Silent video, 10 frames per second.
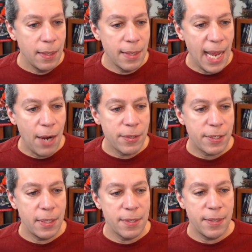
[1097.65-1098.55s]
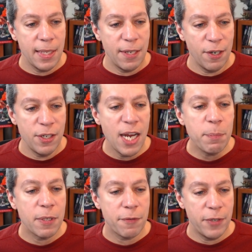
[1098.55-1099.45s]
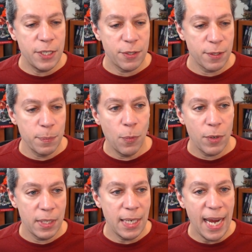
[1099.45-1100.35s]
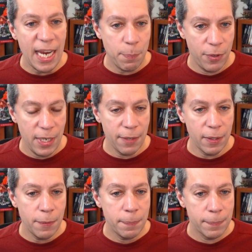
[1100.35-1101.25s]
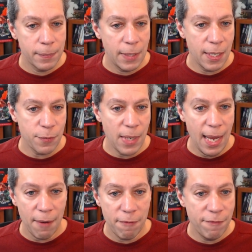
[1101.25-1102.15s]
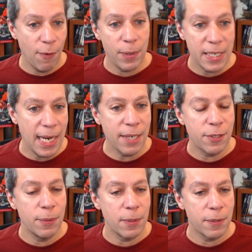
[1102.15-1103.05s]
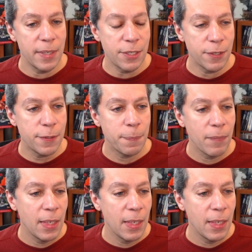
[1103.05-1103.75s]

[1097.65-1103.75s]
now it's going to say that our number of creatures is more than 8 per hero, because we have 48 total creatures.